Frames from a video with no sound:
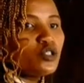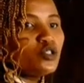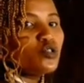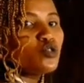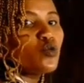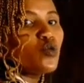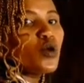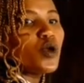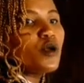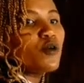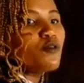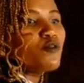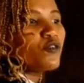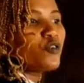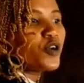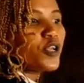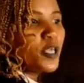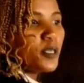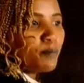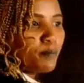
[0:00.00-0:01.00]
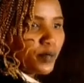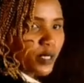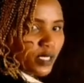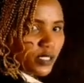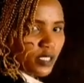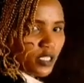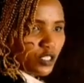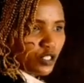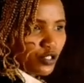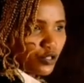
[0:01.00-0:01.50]
for implantation.
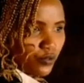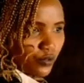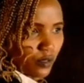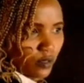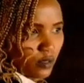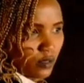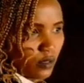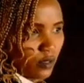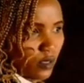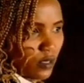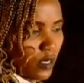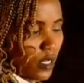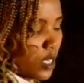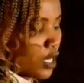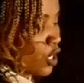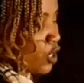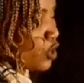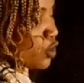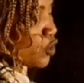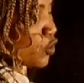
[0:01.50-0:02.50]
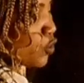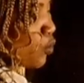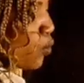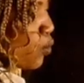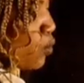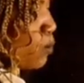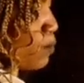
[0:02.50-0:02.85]
So by the